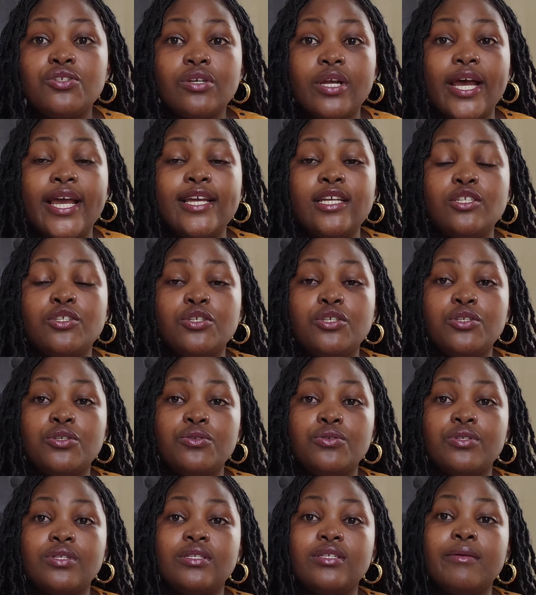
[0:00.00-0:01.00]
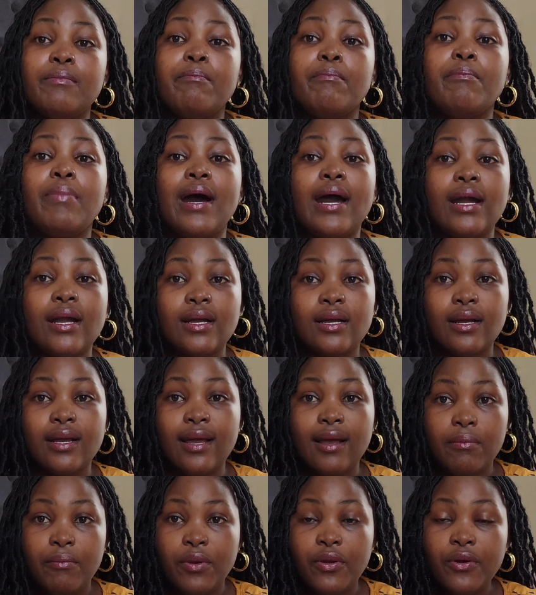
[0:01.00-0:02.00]
try to use the back
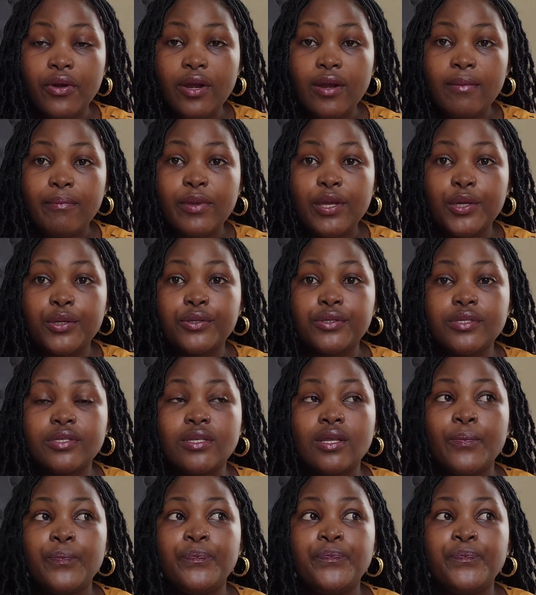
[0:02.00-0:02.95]
camera because